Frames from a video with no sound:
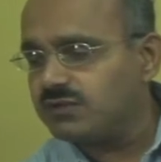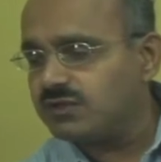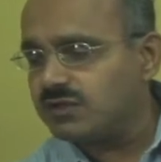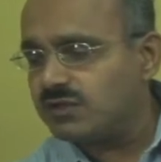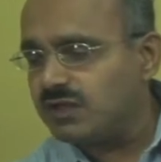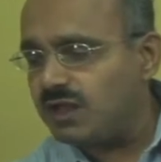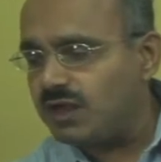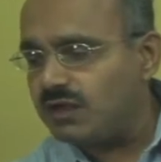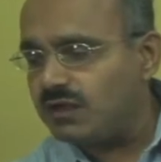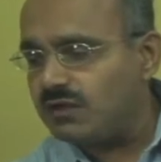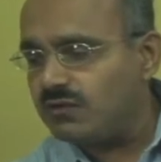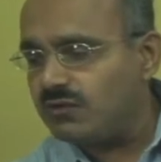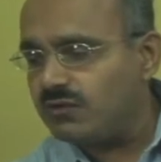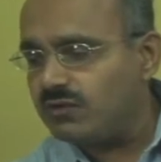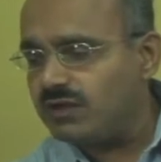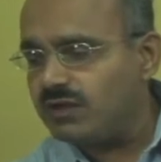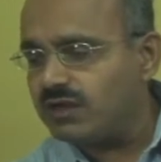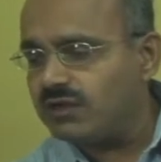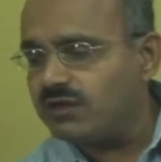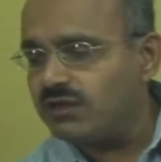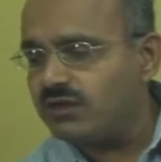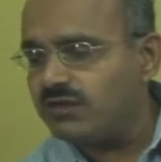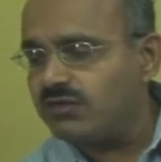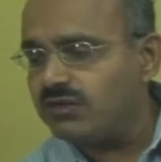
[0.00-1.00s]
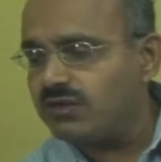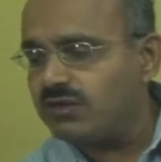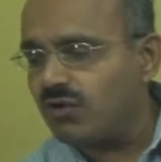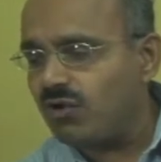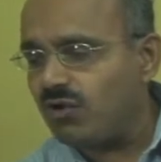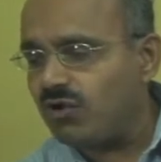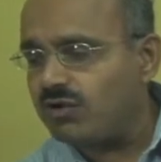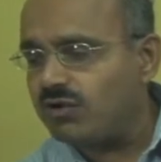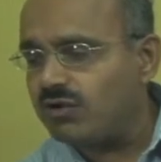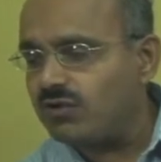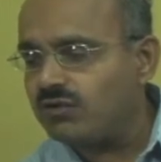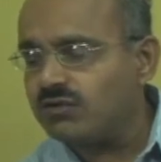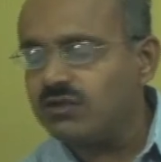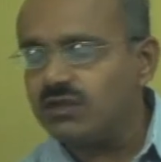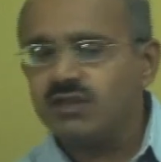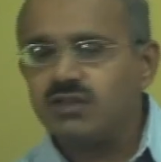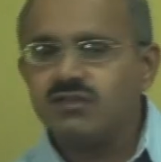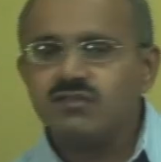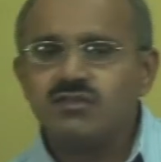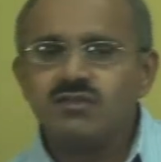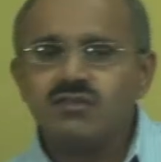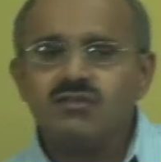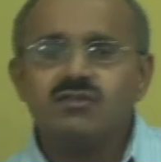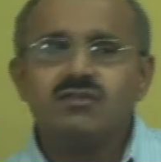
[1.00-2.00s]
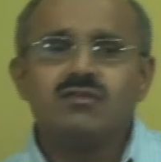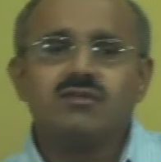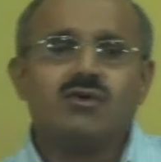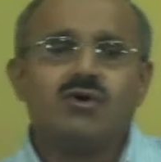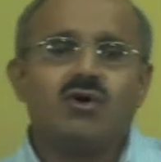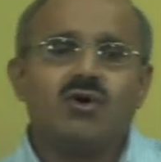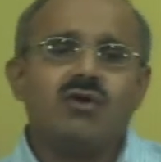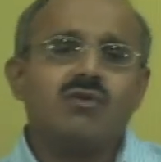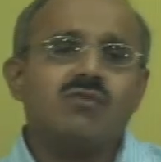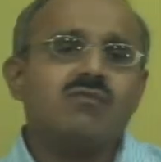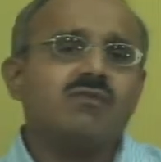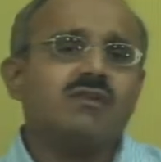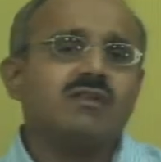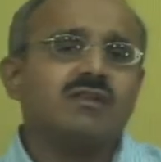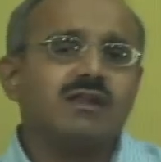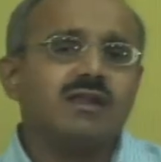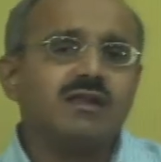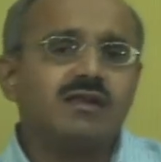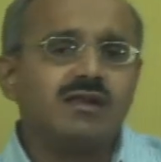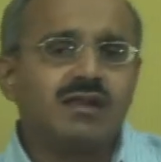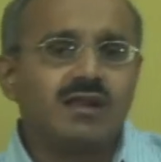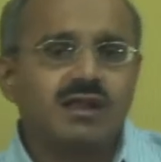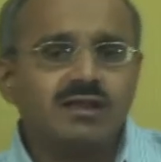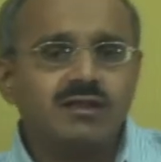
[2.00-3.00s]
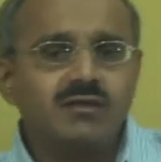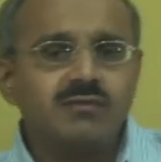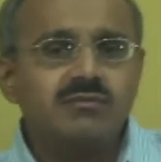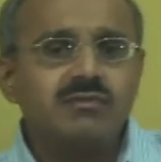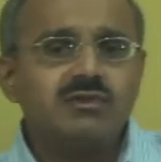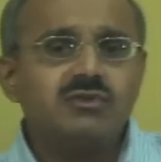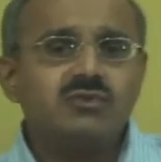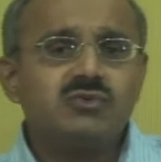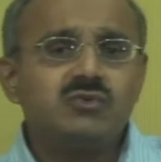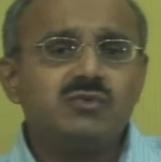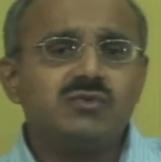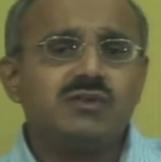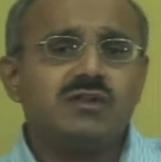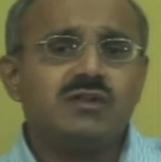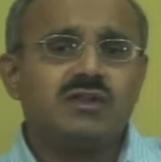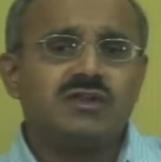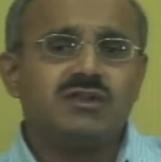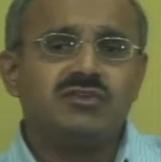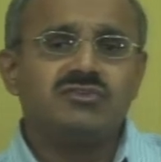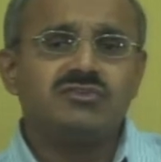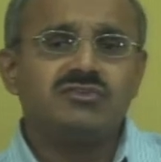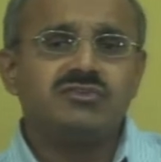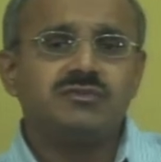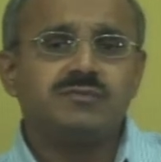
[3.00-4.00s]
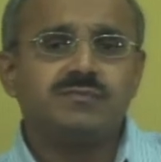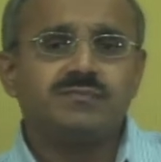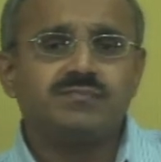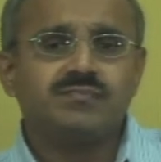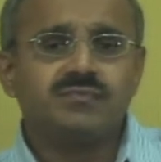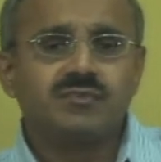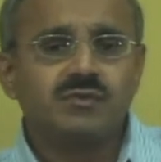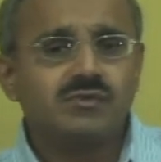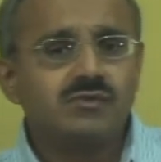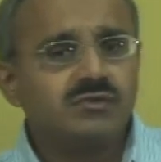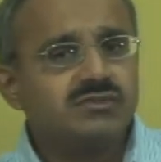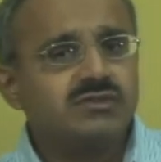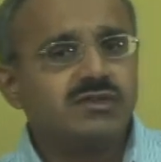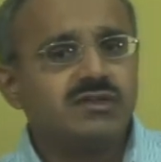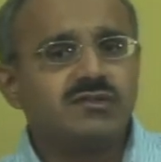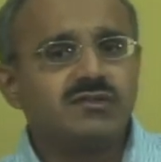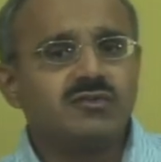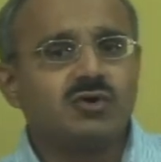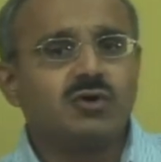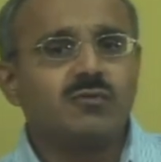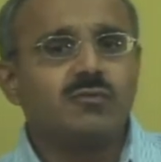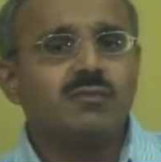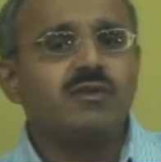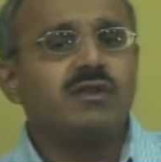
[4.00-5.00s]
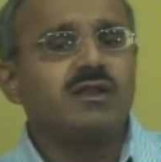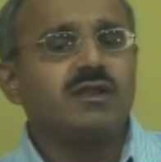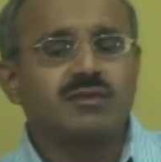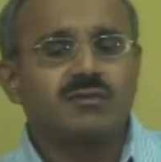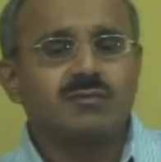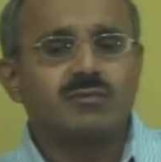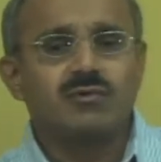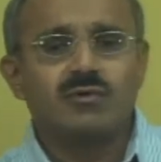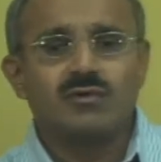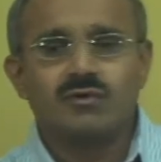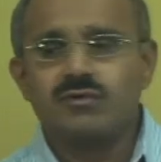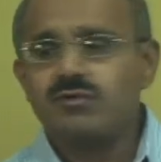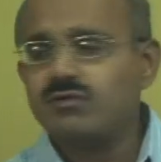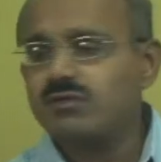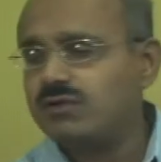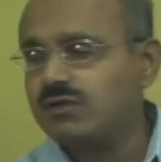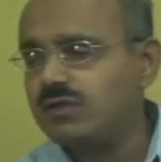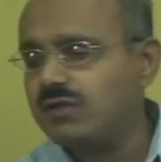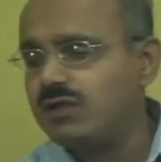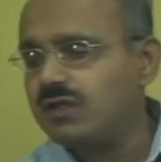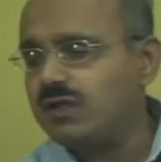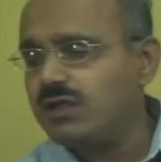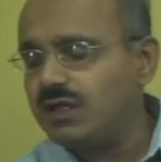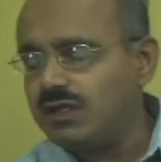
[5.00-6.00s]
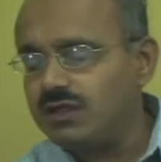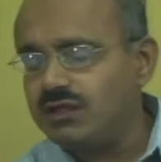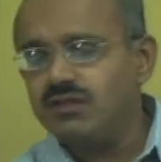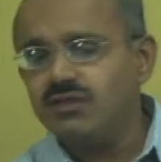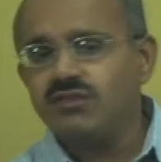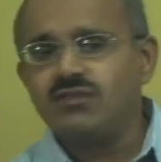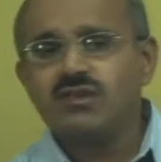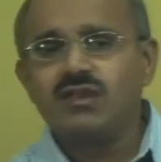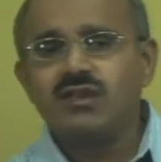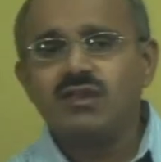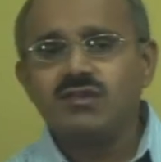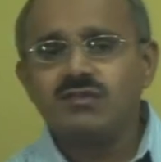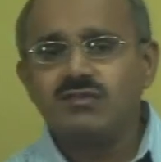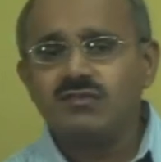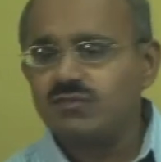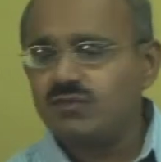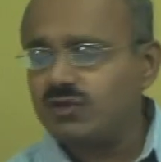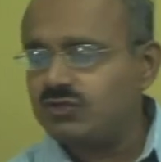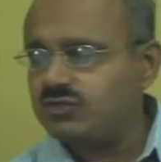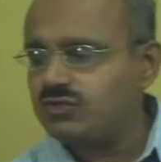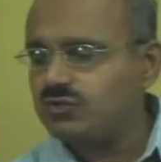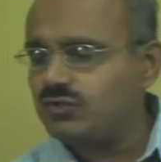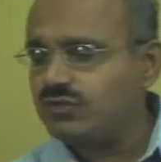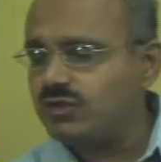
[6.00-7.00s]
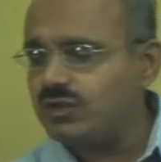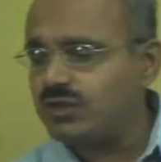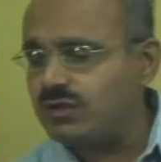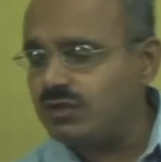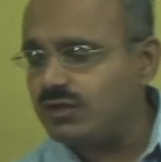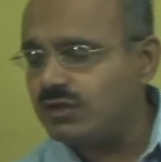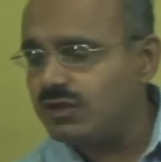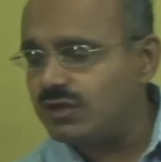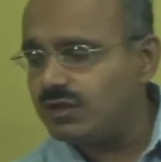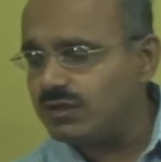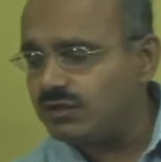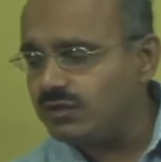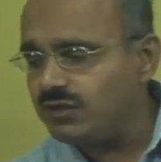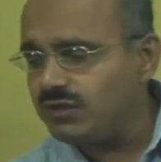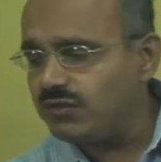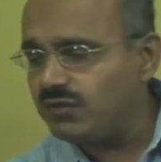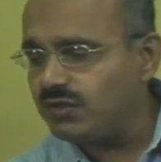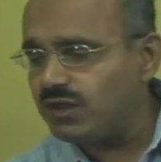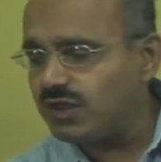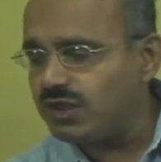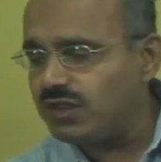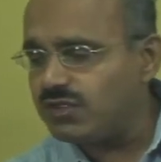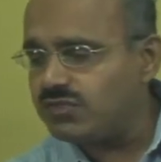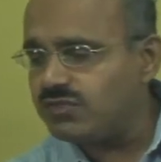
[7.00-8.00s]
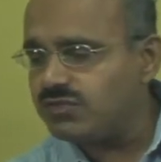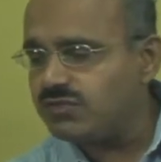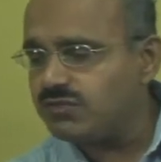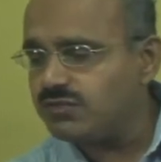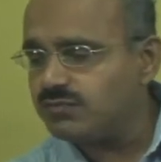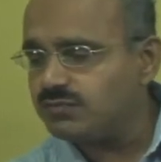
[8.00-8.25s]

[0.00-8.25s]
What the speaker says: at looking at this an order on the edges, or one can randomly choose an edge which has not been explored. In this case, we are choosing this edge